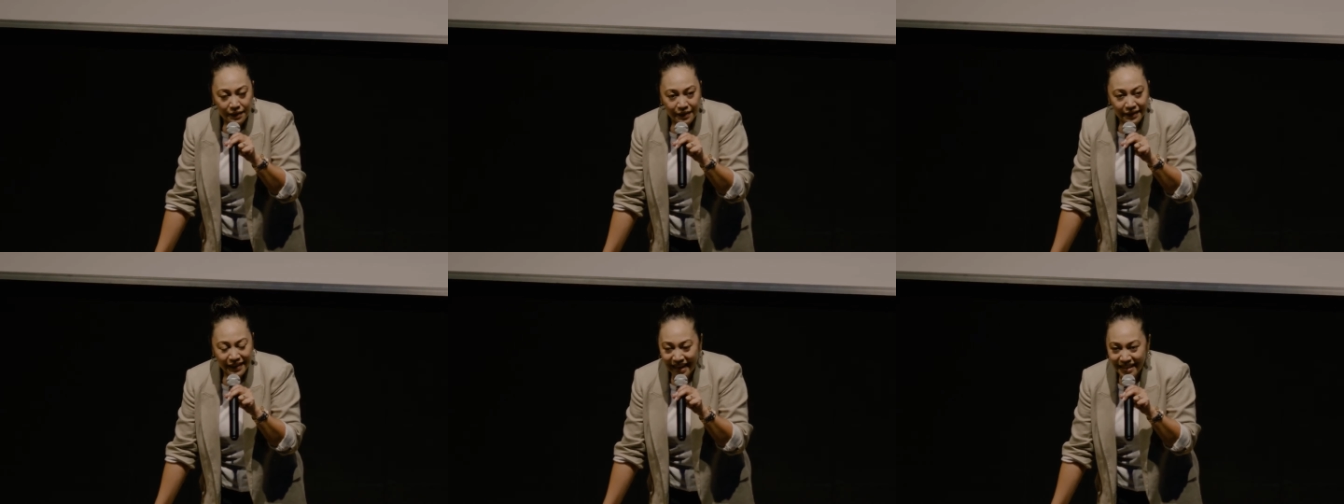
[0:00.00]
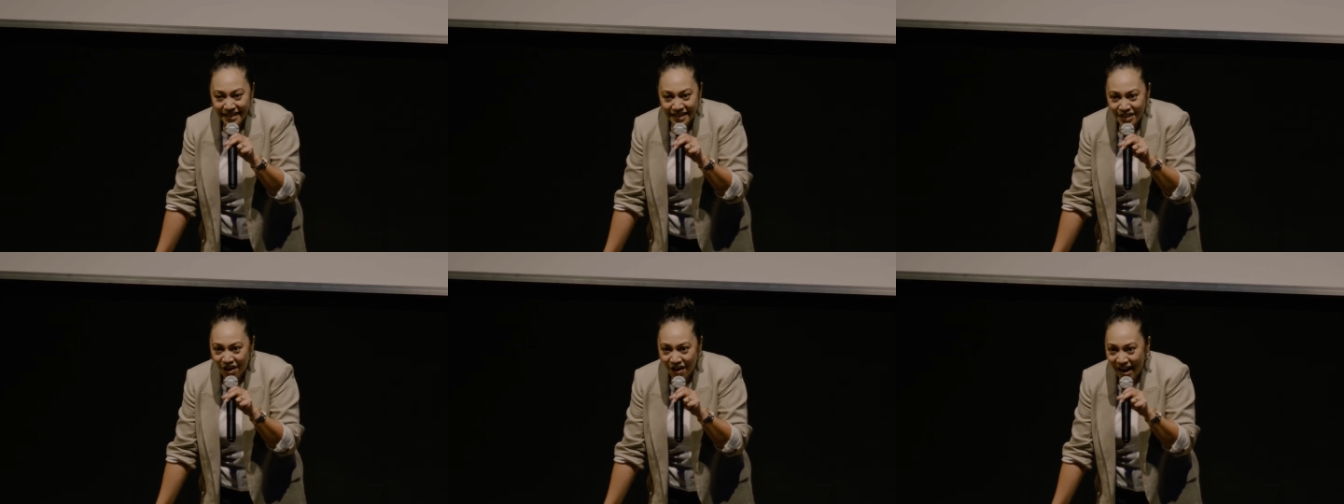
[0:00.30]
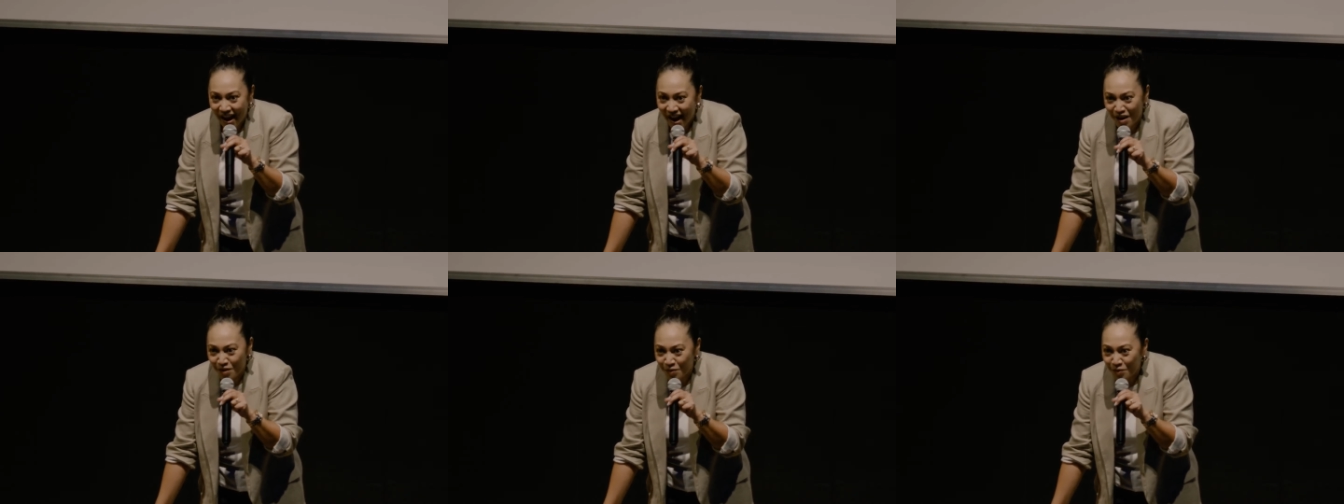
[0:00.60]
That's not
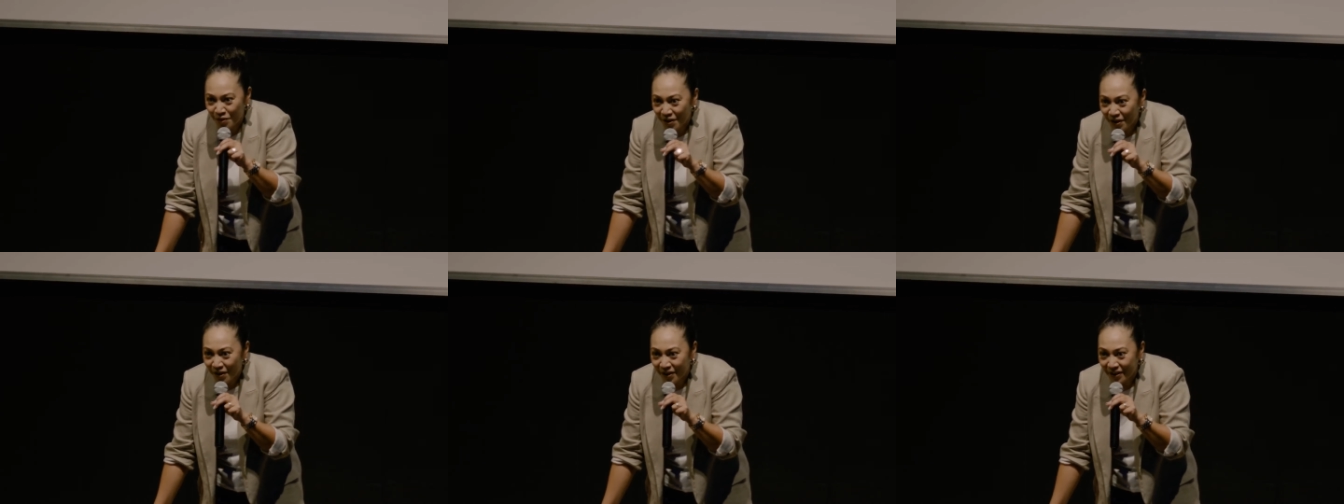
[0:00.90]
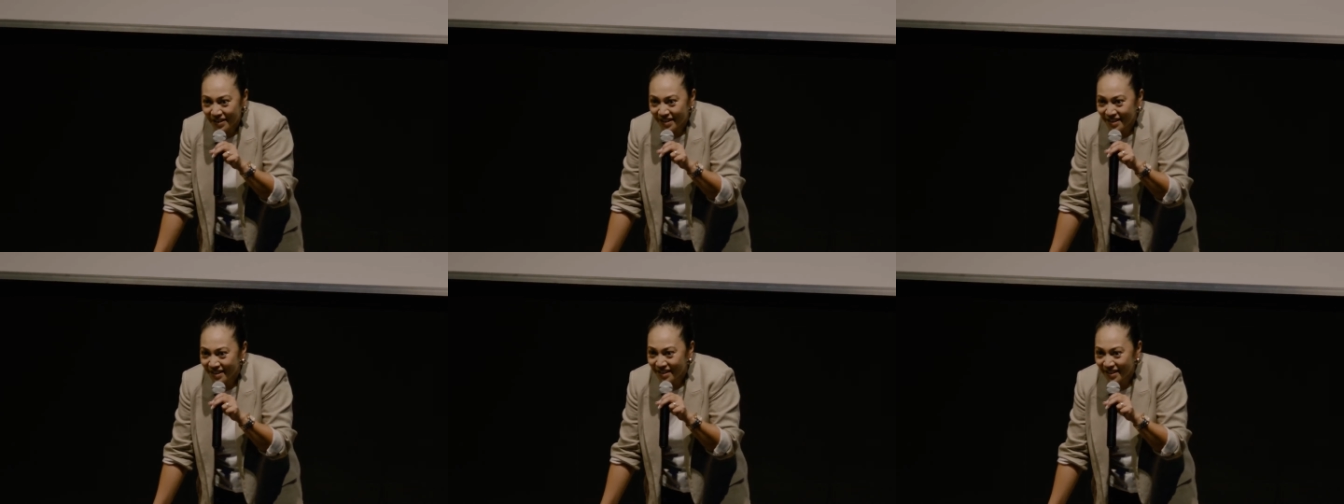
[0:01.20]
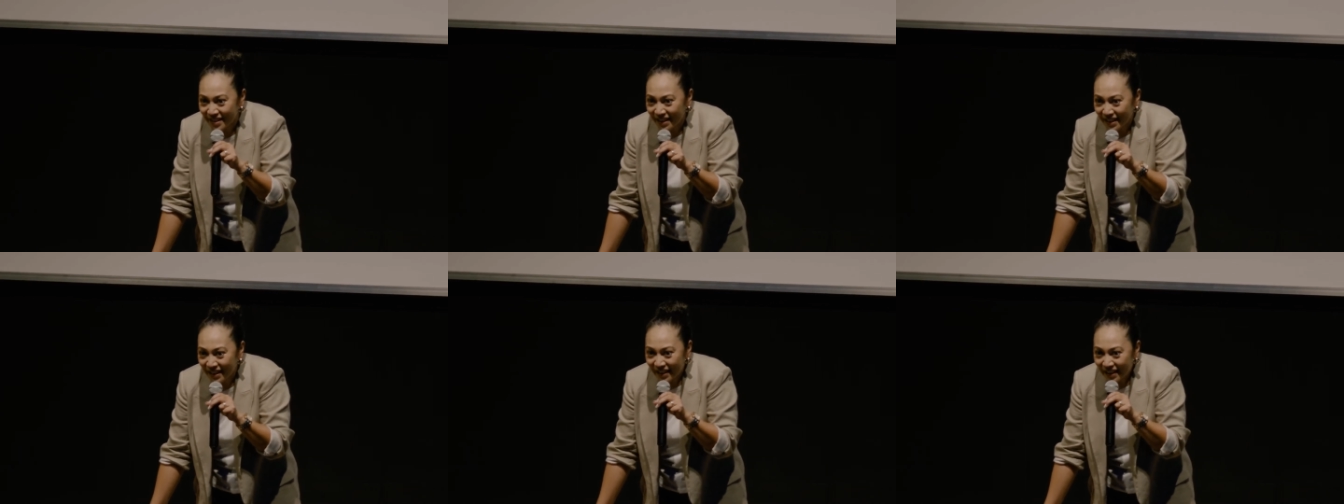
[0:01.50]
how it works.
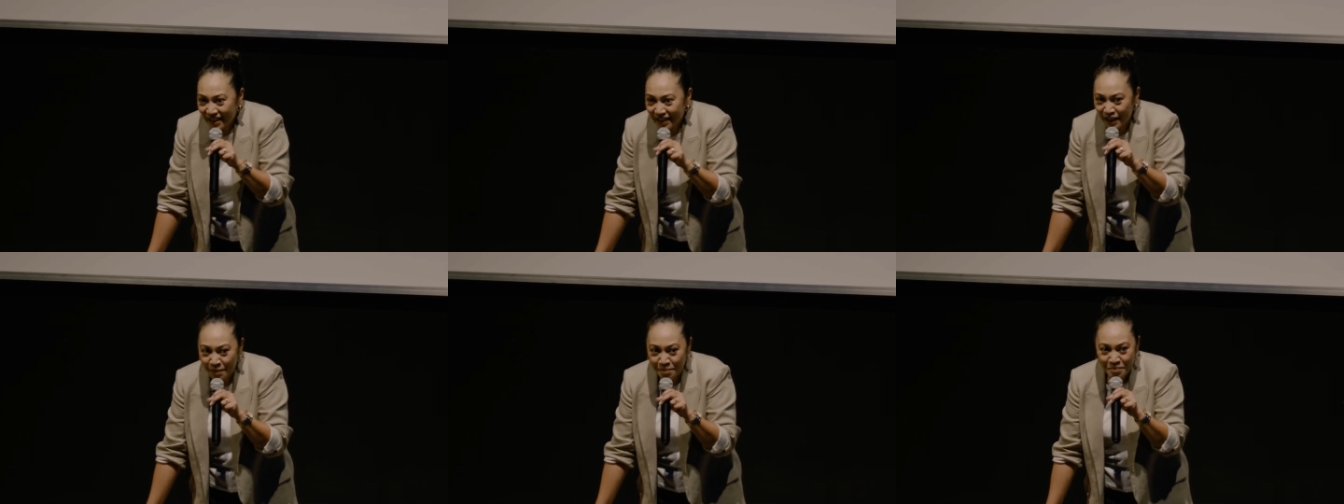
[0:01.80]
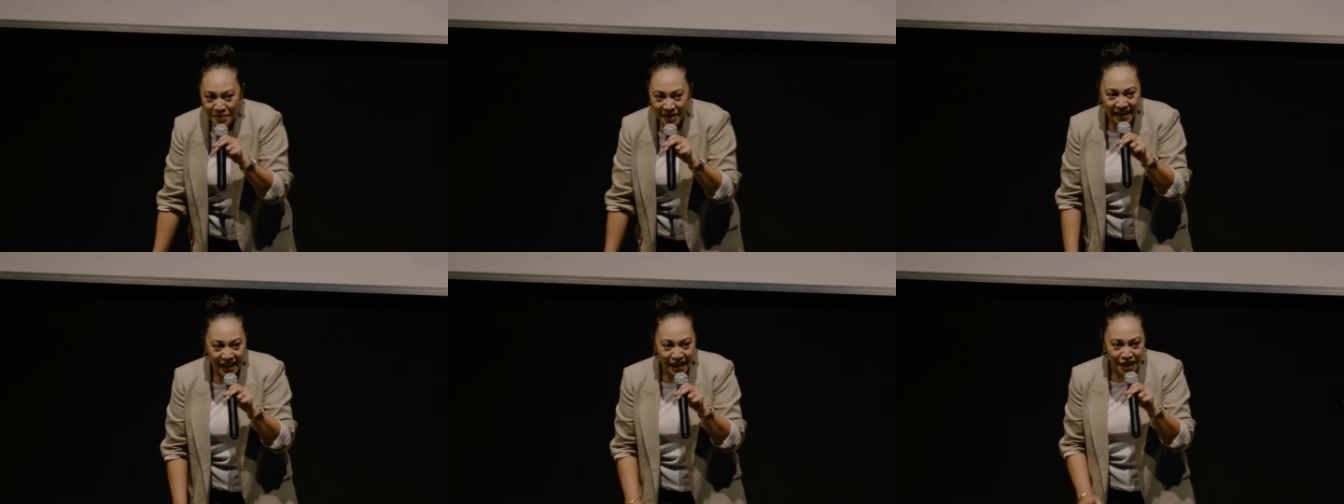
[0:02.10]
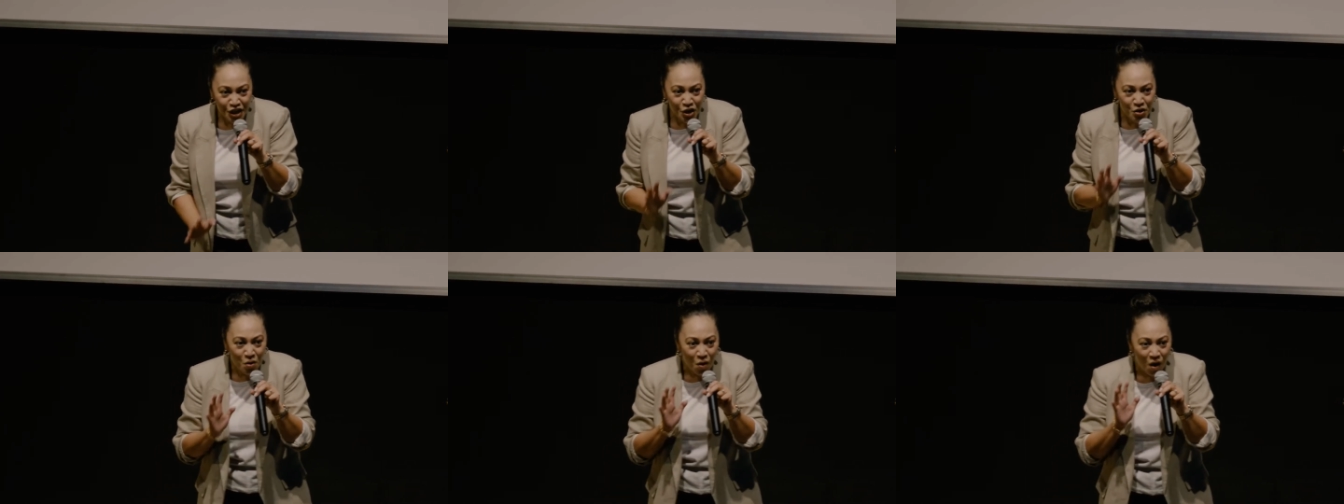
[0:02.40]
The minute
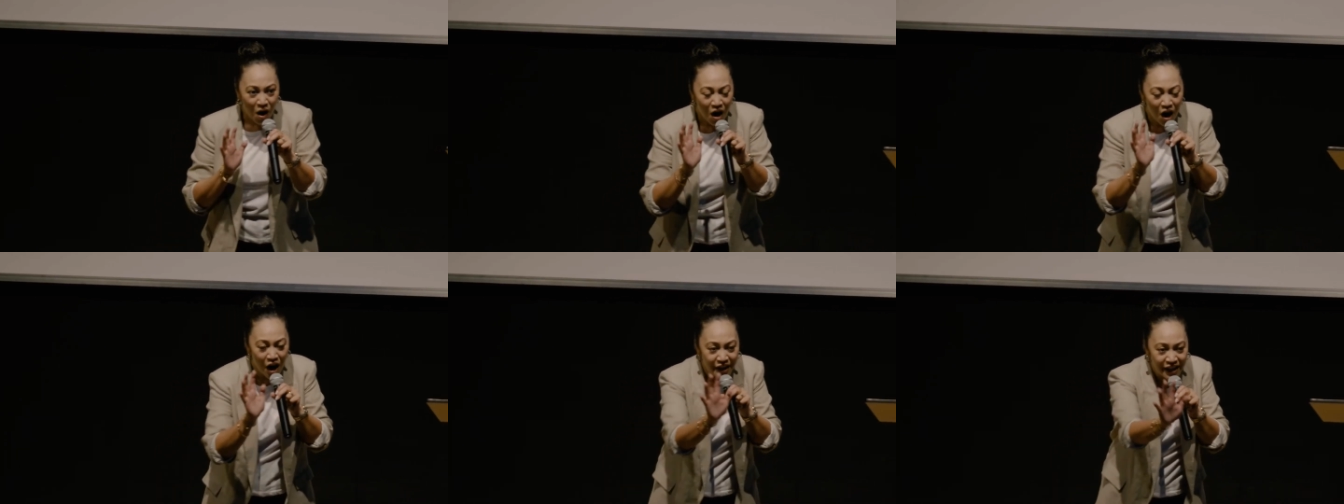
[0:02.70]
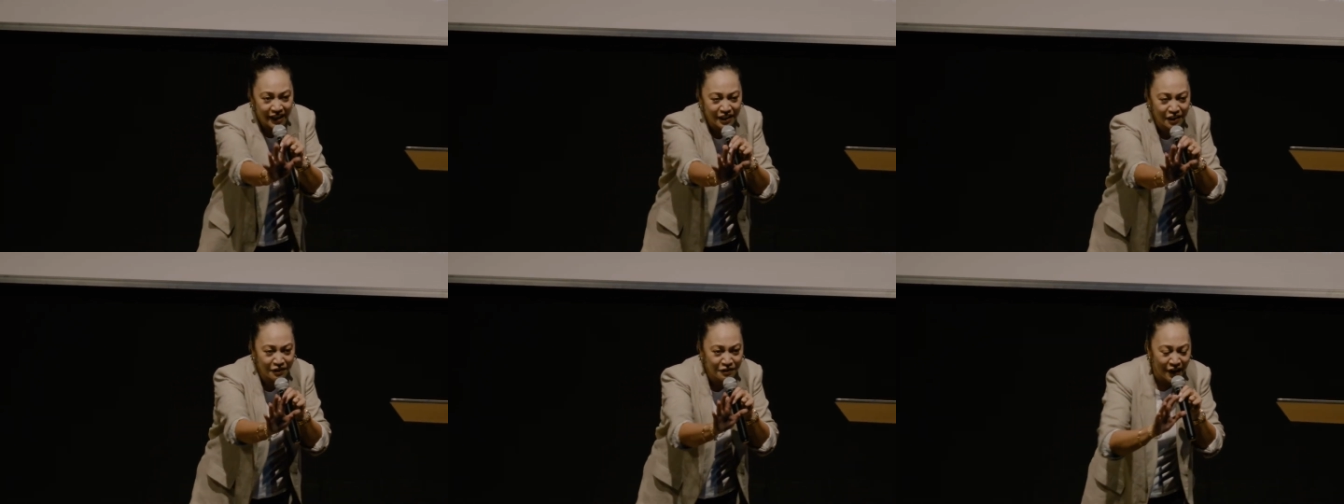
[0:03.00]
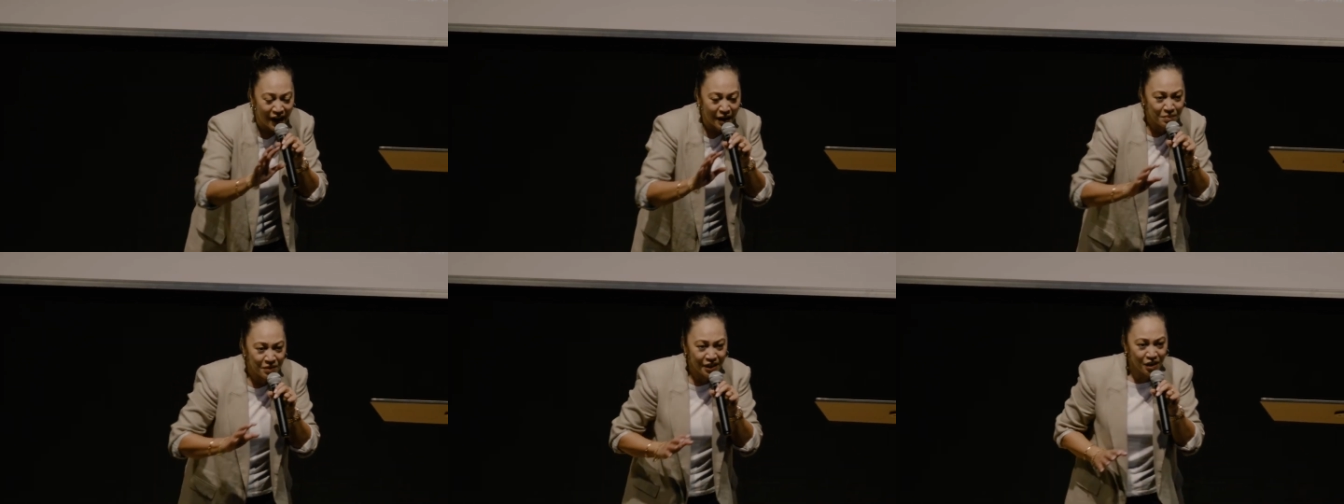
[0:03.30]
you honor the
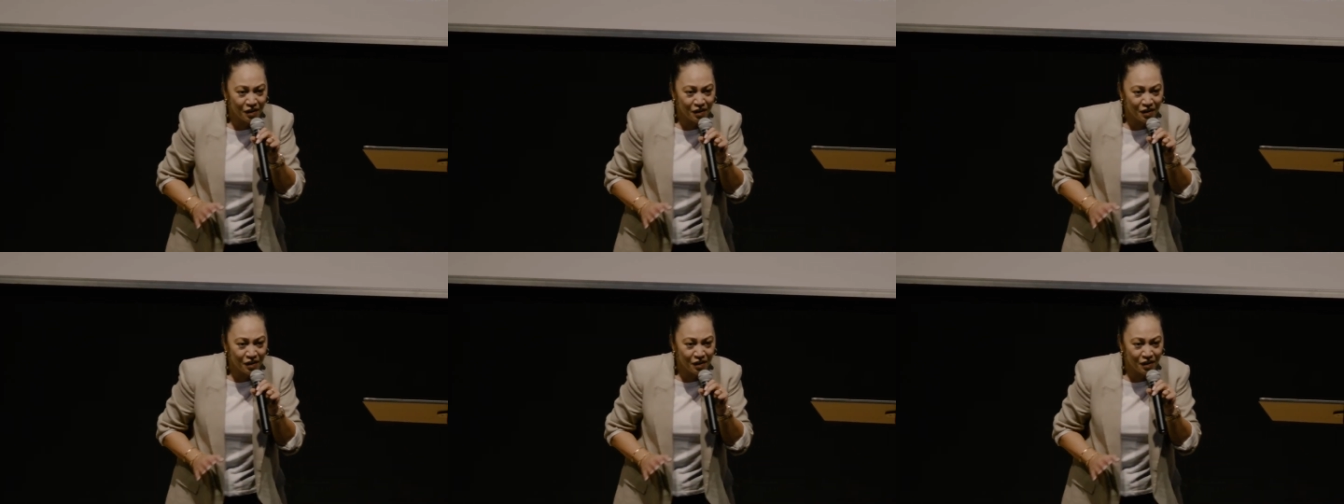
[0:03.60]
family